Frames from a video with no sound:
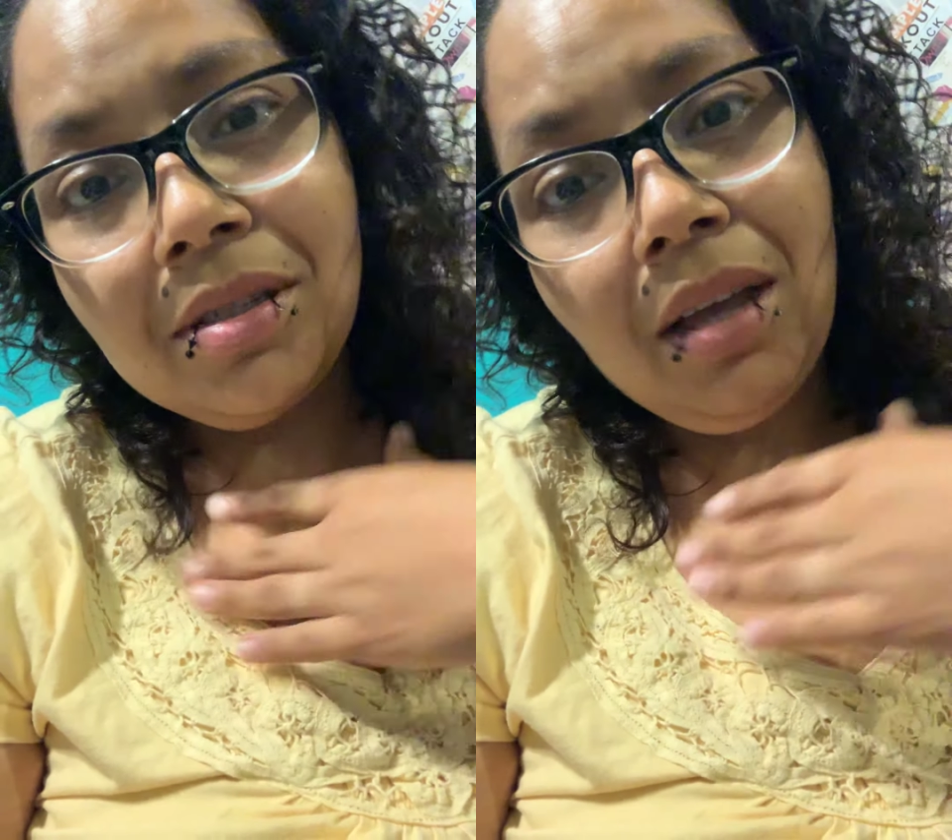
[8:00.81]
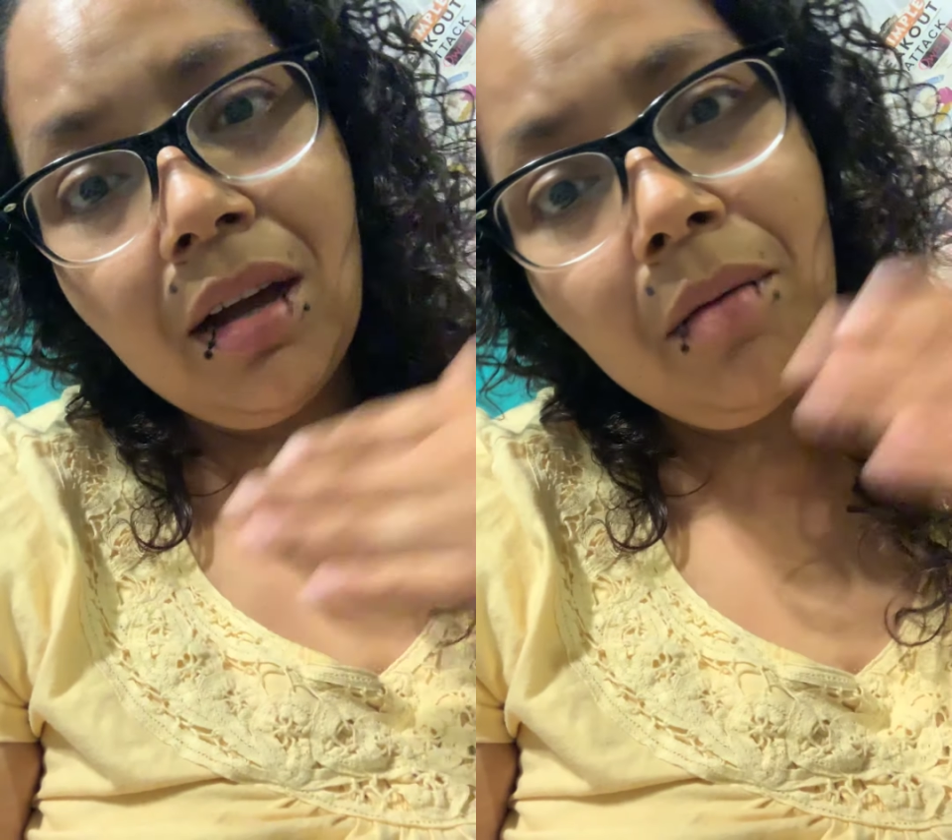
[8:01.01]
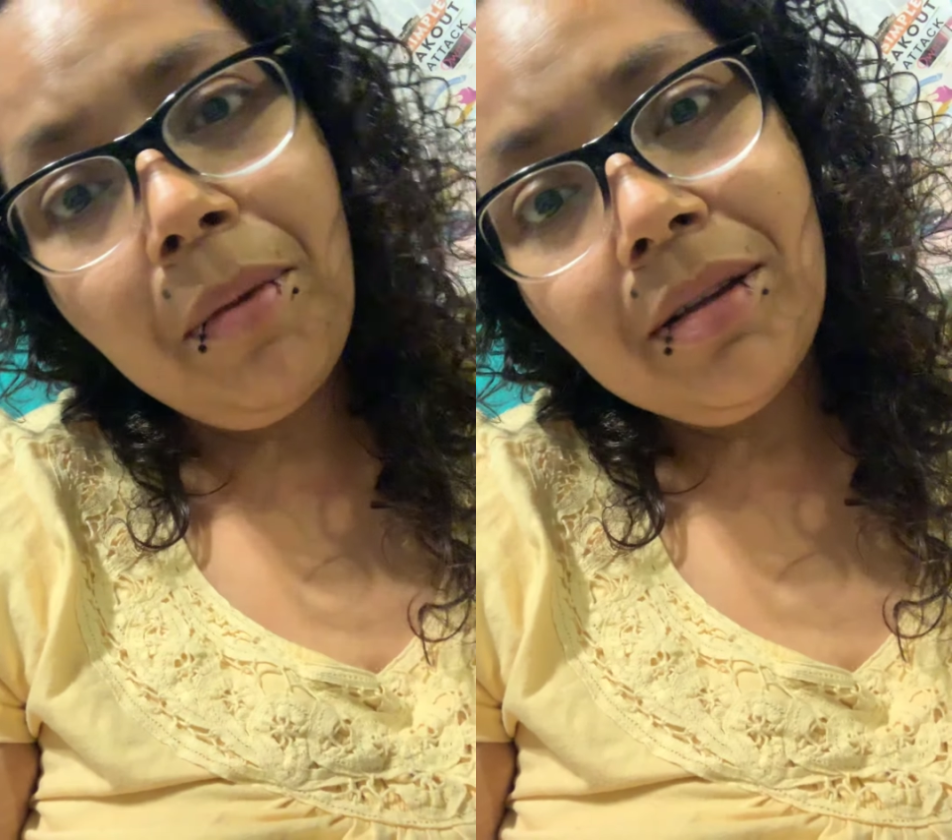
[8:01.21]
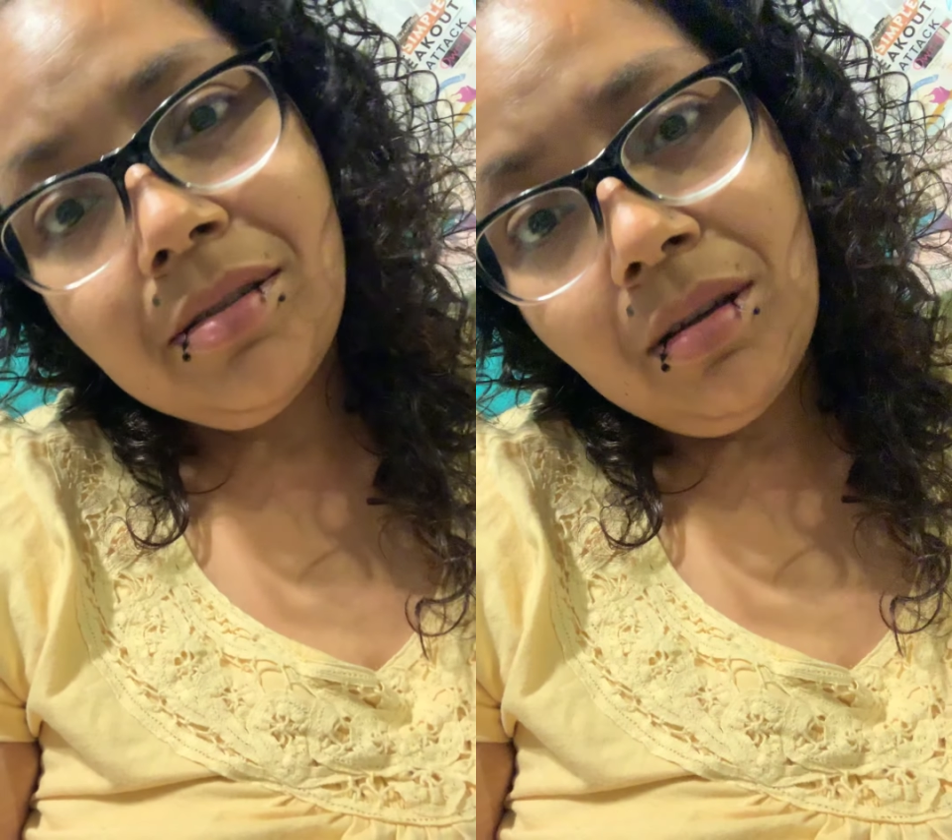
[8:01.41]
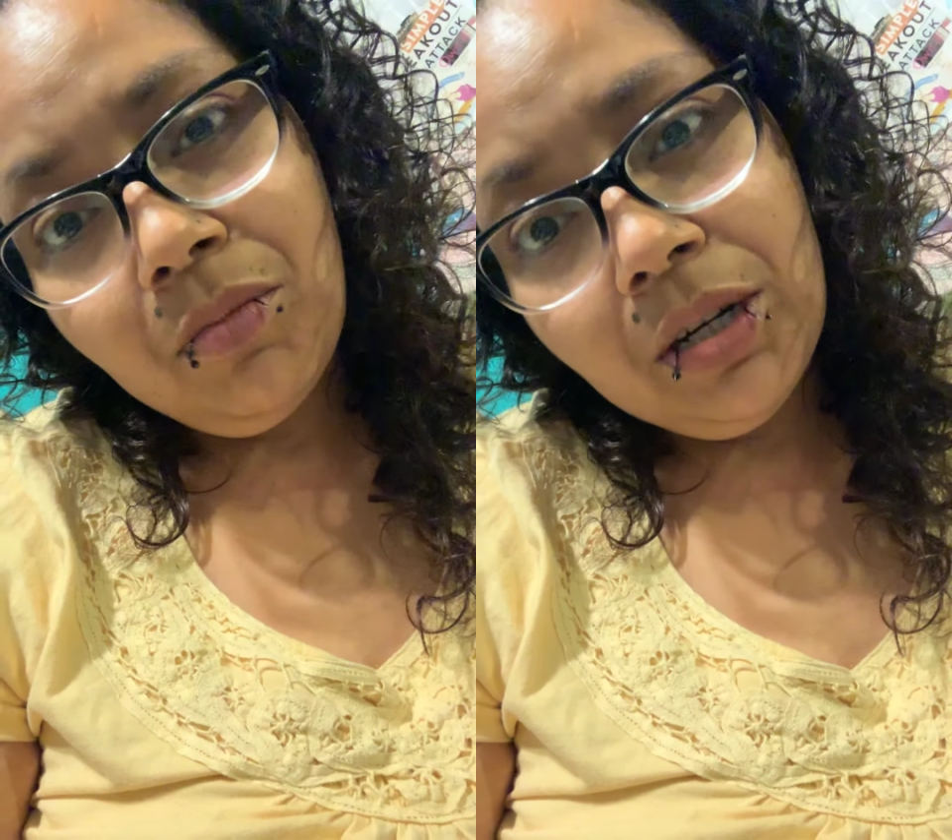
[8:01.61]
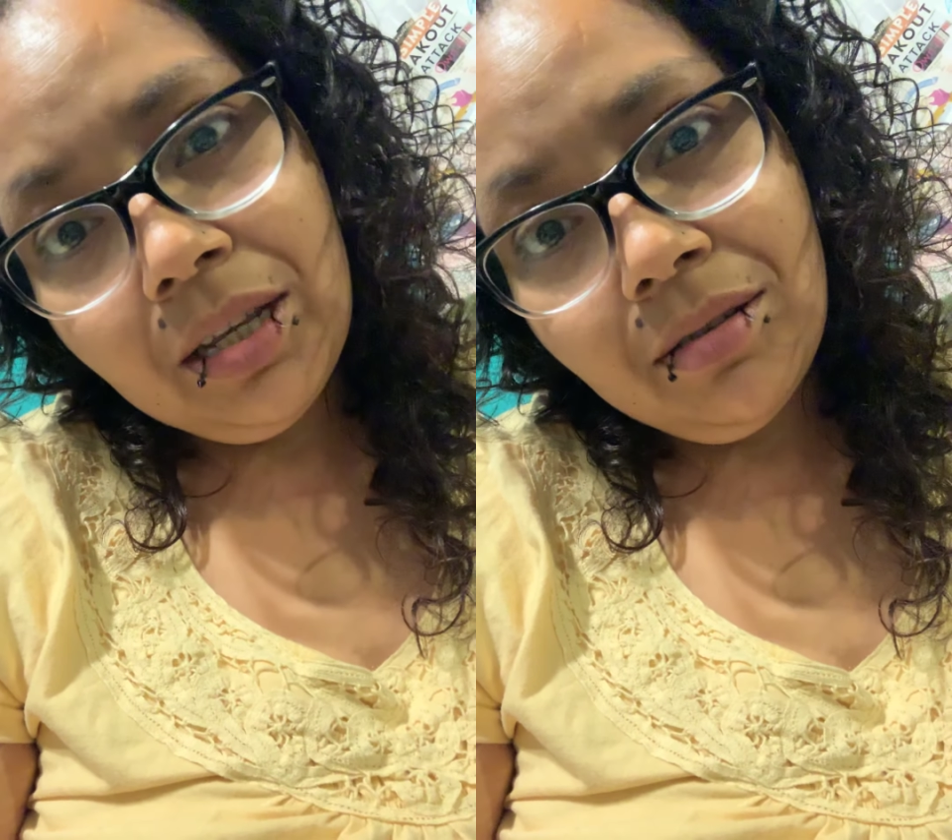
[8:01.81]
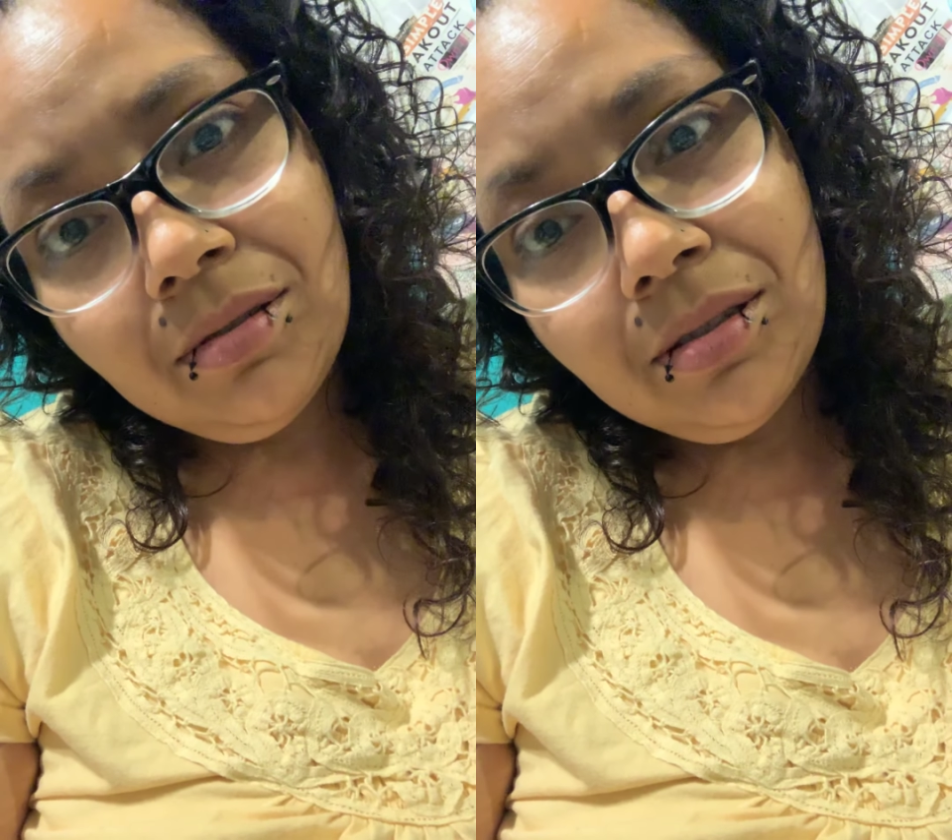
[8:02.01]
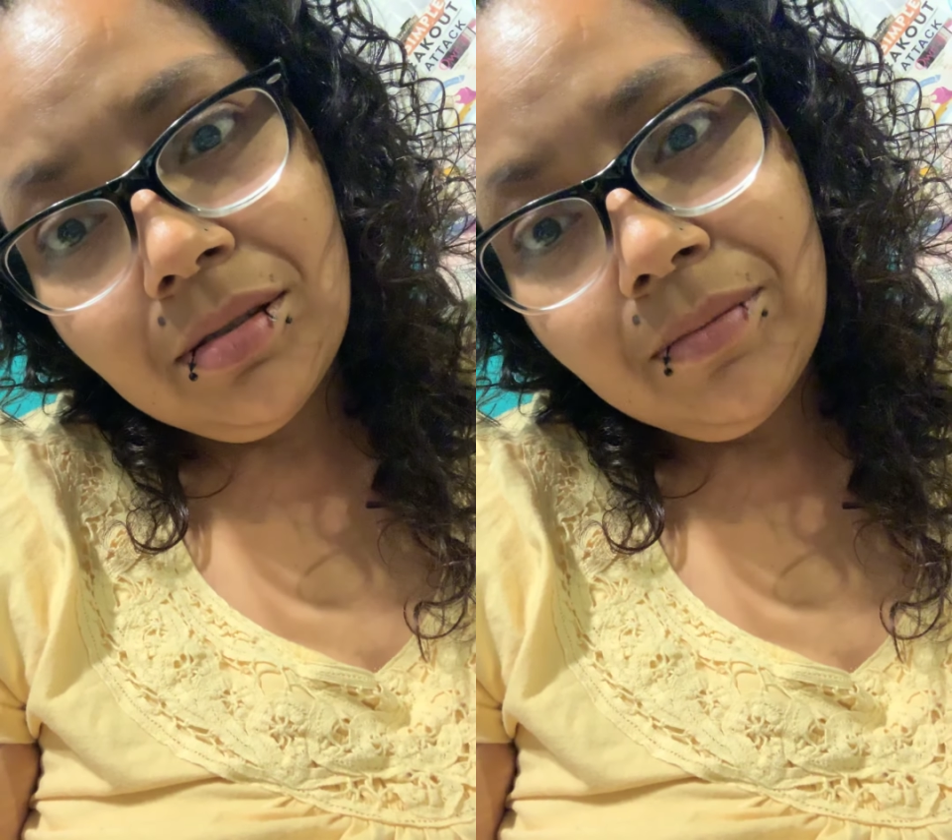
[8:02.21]
to talk about someone
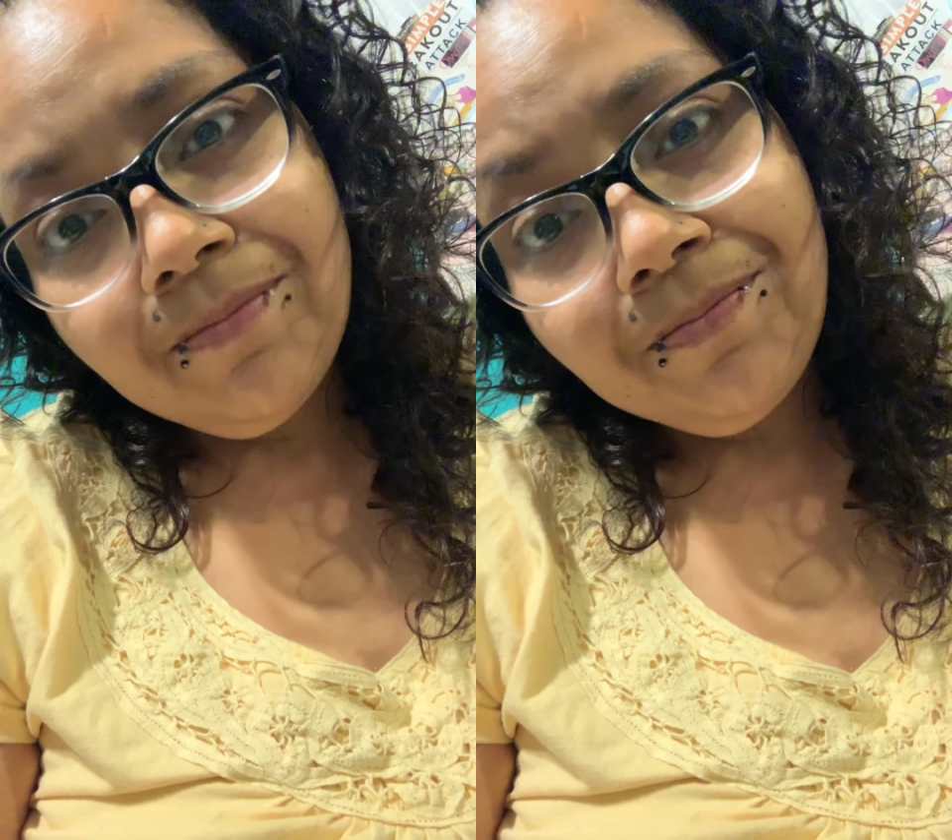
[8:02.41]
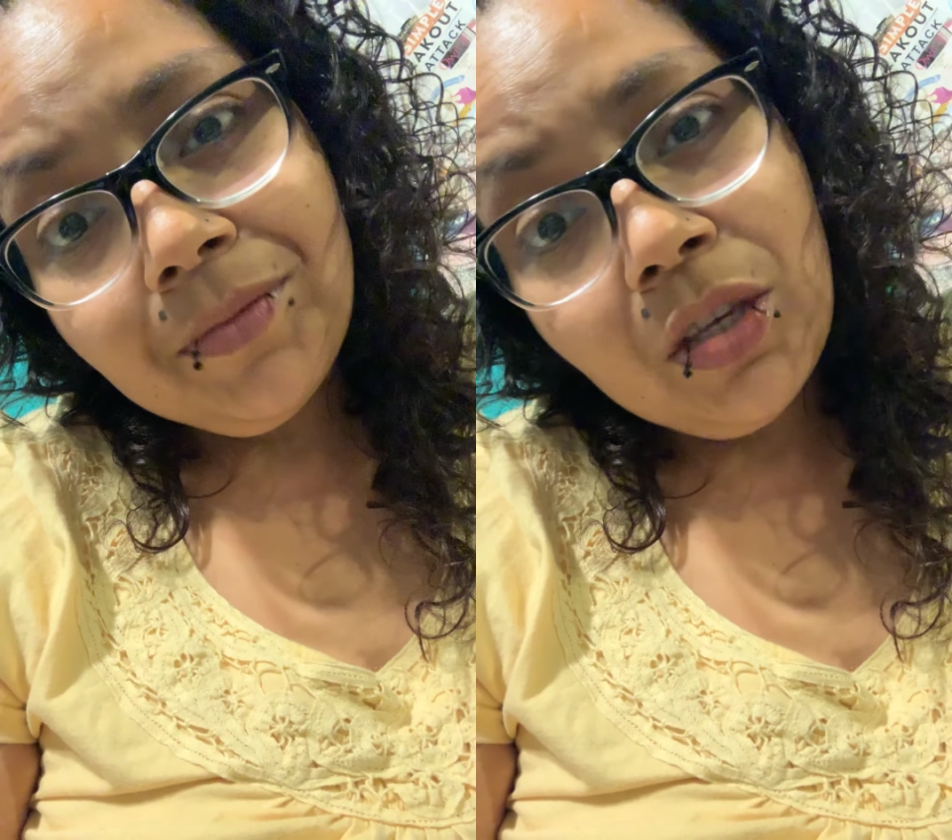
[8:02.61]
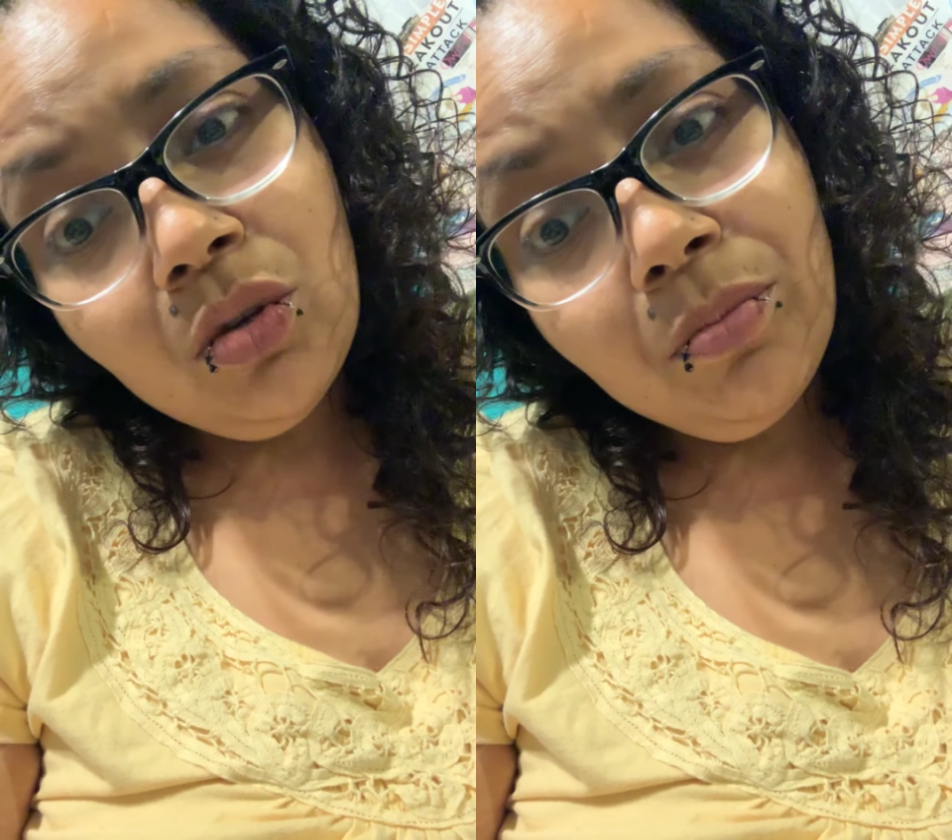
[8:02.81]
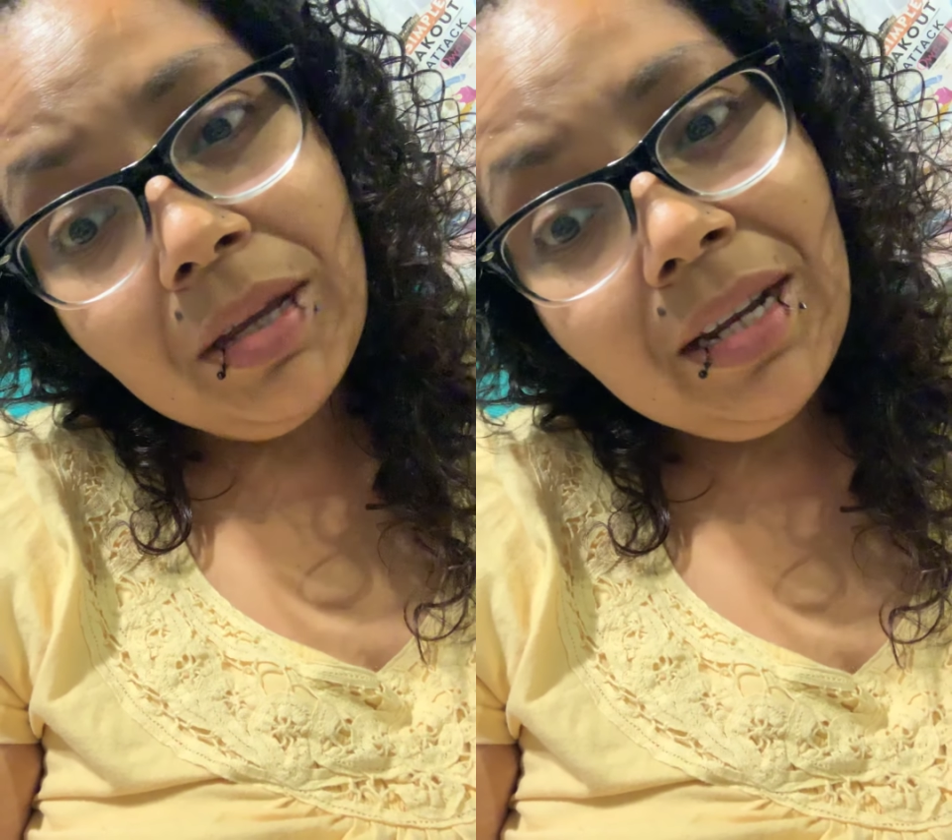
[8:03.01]
else that you might